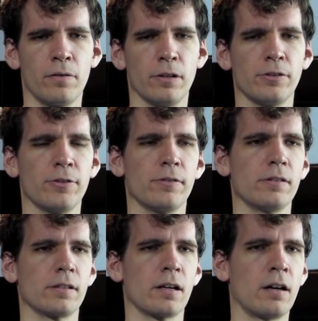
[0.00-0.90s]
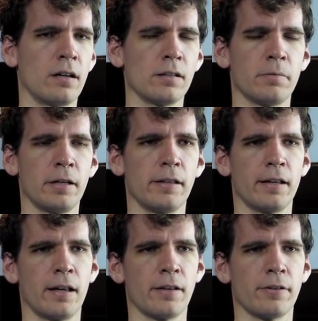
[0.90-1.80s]
which was caused by the
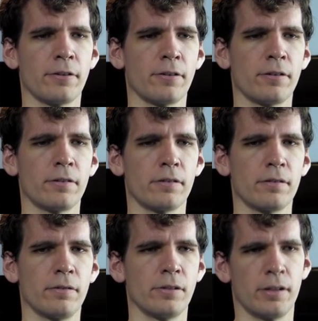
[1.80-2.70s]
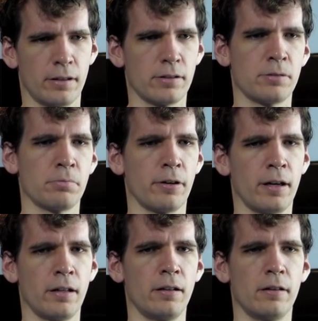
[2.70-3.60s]
cancer which has
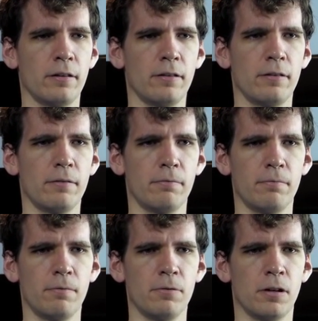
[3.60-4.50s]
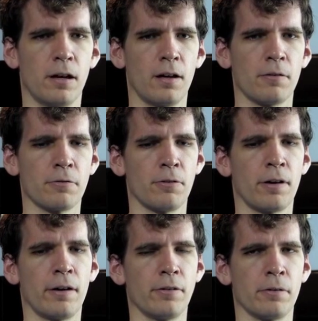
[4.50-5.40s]
spread uh,
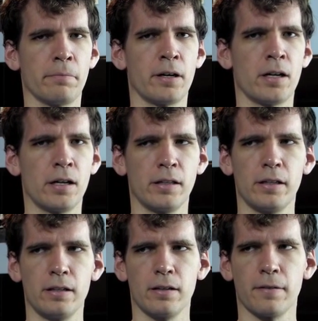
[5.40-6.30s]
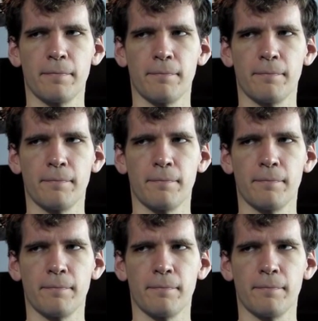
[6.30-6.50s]
throughout her body